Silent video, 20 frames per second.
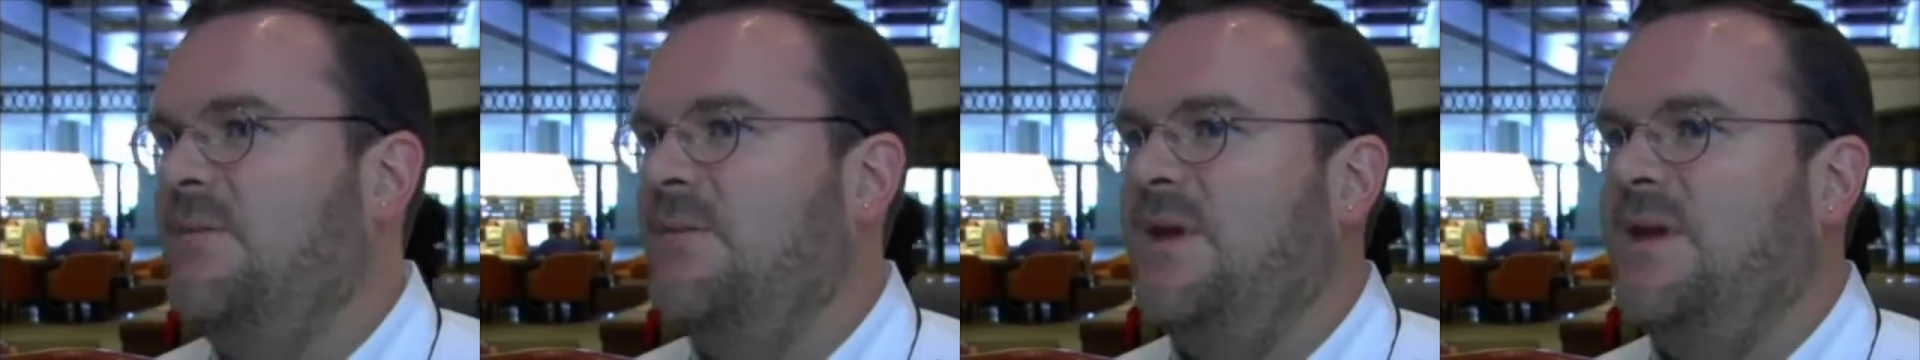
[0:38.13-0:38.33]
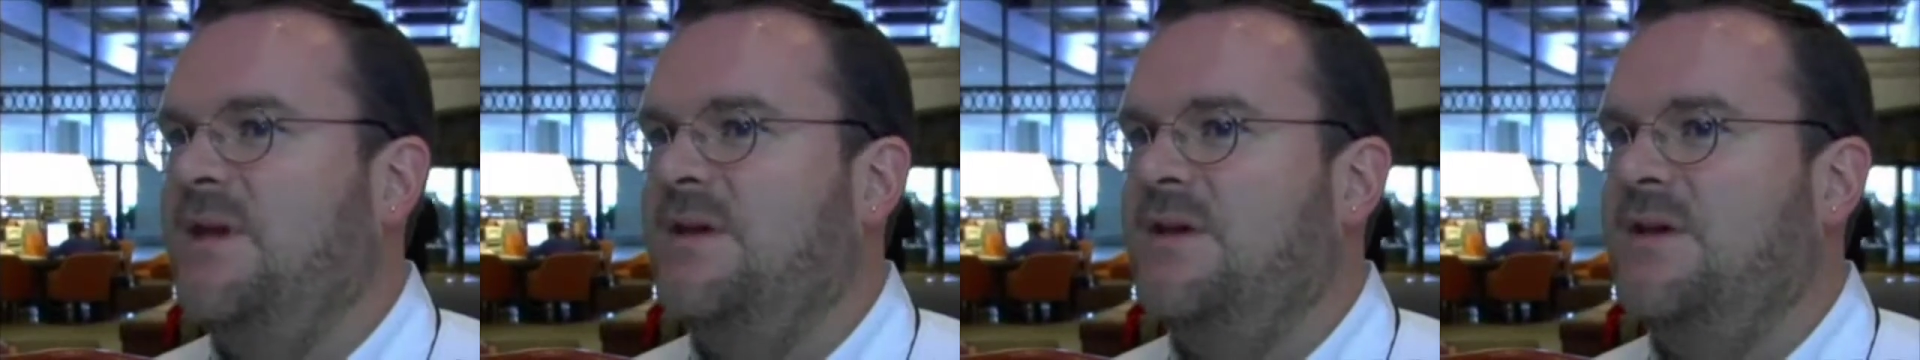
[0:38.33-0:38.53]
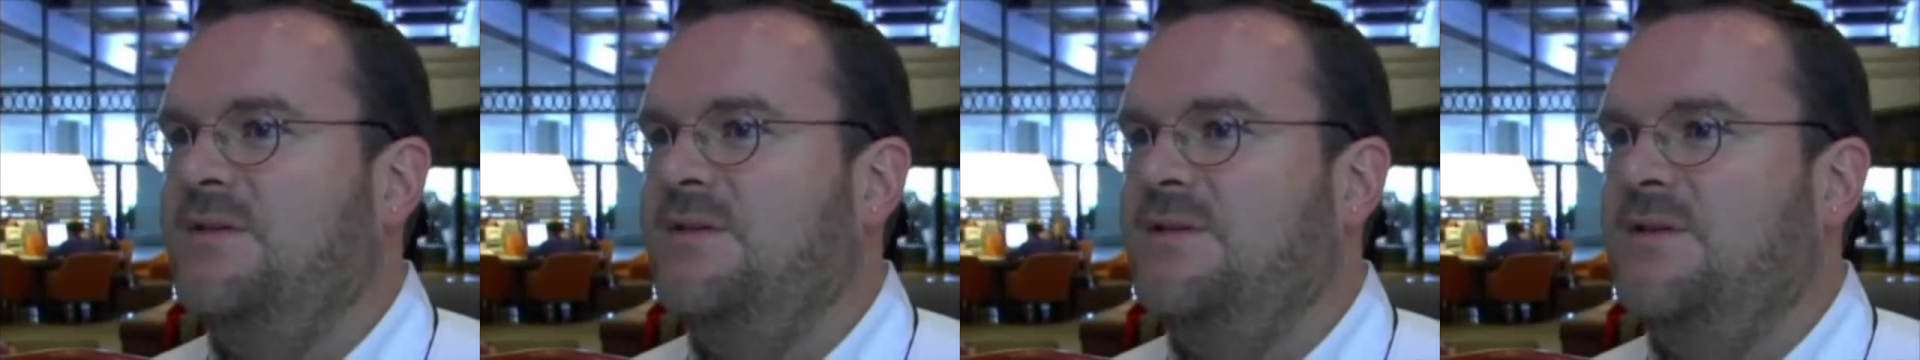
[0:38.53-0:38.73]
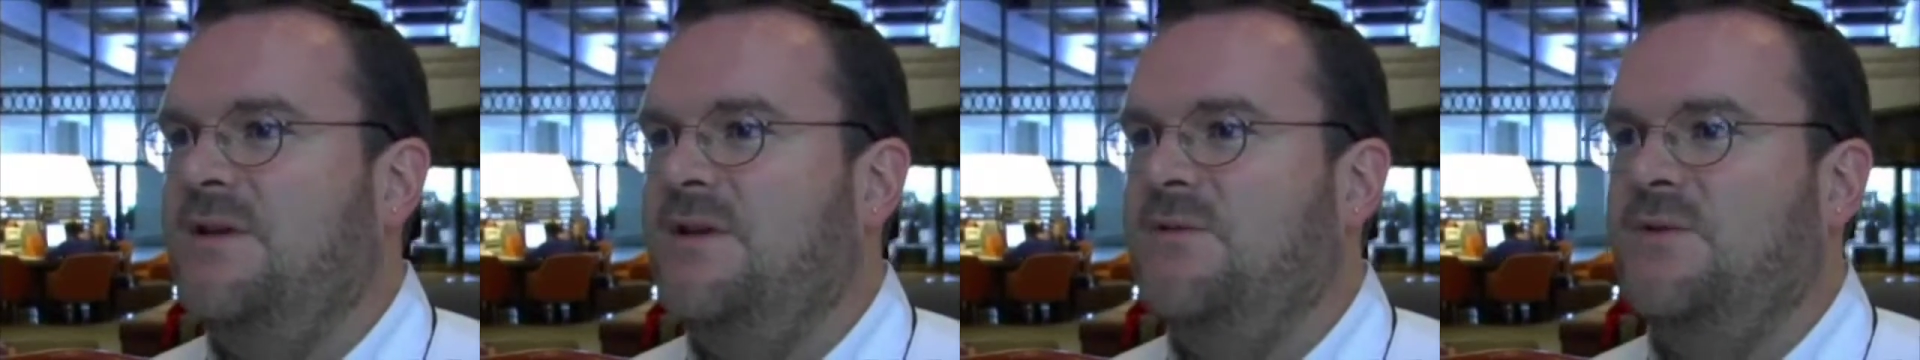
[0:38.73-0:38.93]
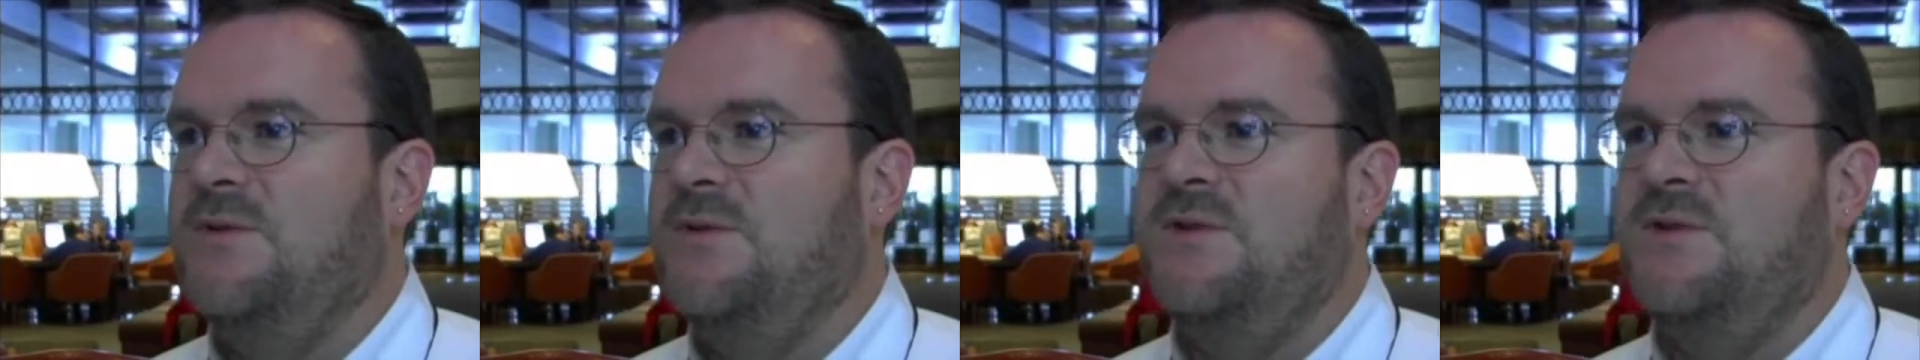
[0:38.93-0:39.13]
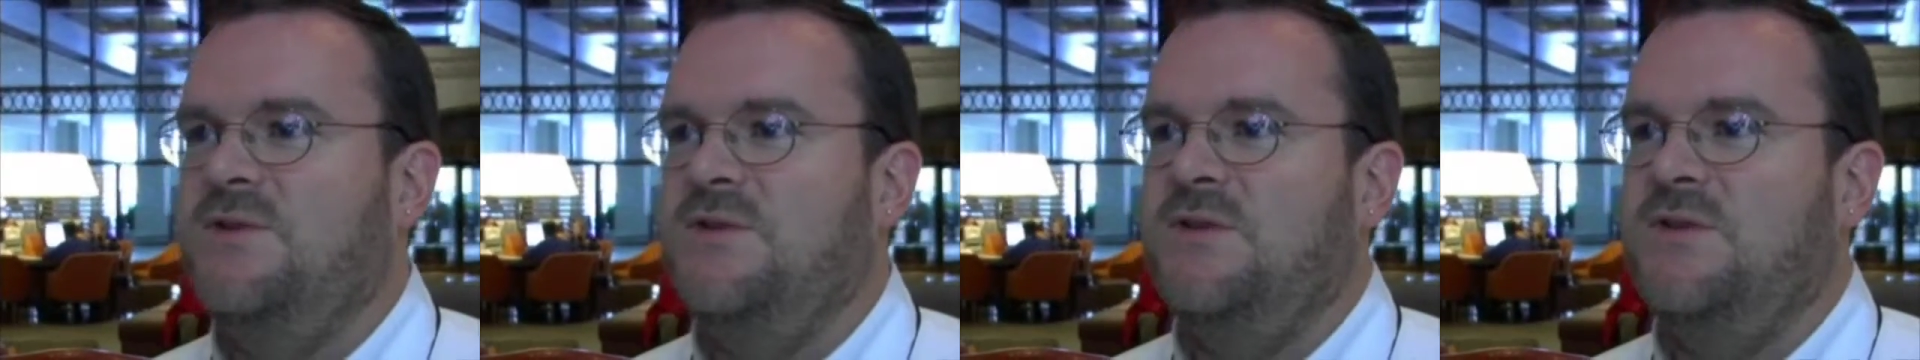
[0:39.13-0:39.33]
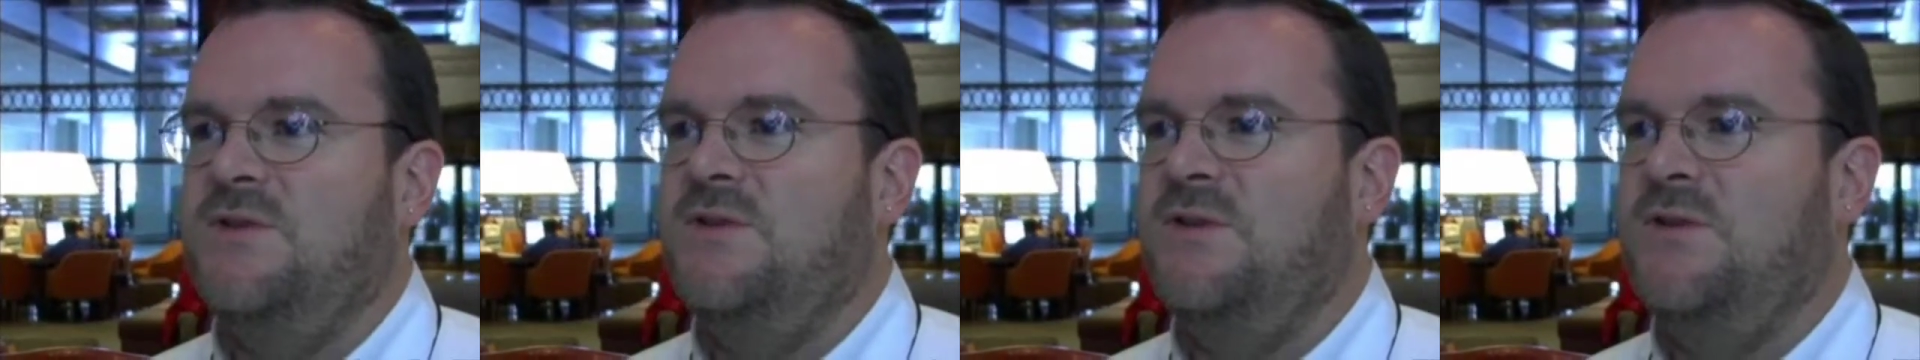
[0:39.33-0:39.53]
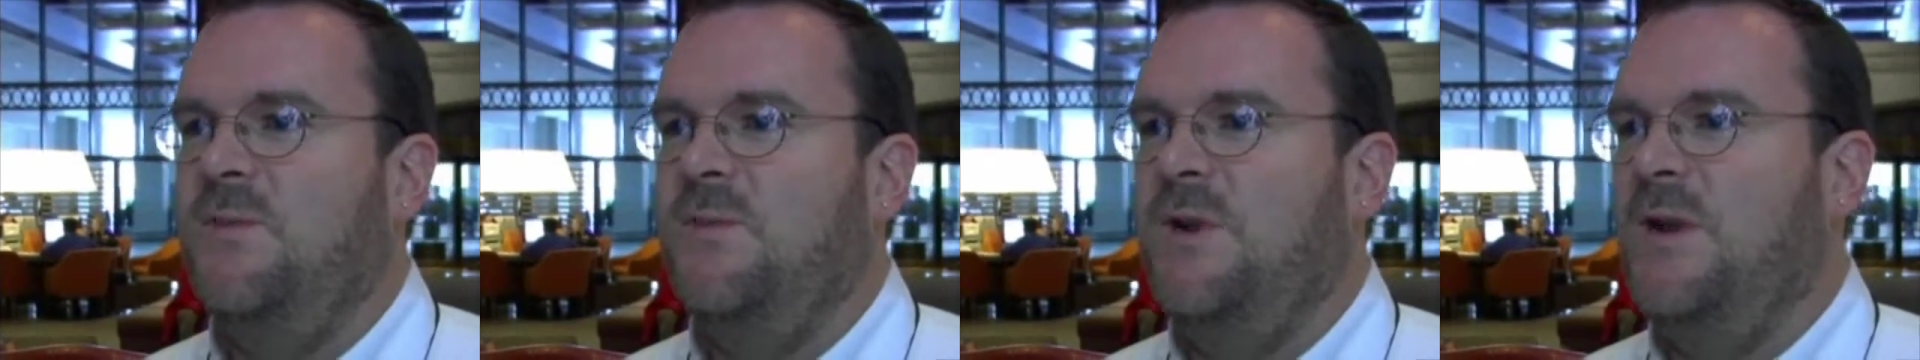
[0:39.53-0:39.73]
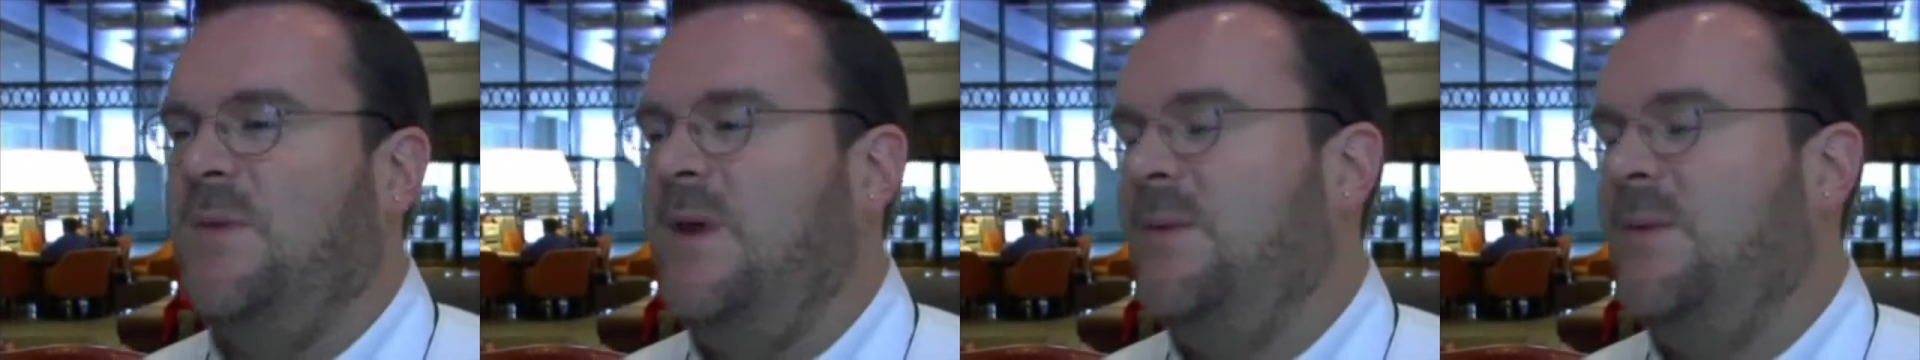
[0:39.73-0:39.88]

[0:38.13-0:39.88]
because there was so many